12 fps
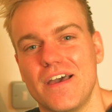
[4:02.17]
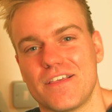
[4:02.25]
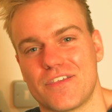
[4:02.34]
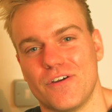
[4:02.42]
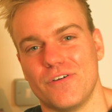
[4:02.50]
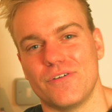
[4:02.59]

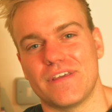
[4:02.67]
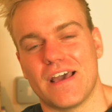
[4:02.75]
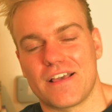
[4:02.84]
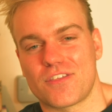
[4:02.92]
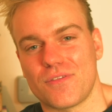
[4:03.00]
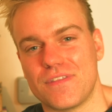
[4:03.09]
So
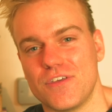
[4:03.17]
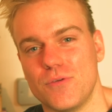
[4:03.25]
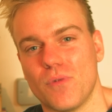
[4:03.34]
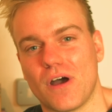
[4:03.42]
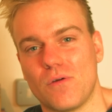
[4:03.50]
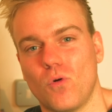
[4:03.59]
yeah, something that you
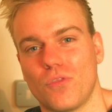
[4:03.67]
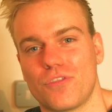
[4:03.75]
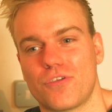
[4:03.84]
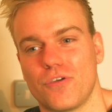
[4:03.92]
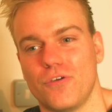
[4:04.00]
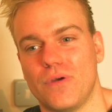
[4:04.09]
might
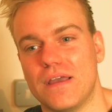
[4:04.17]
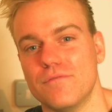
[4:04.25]
want to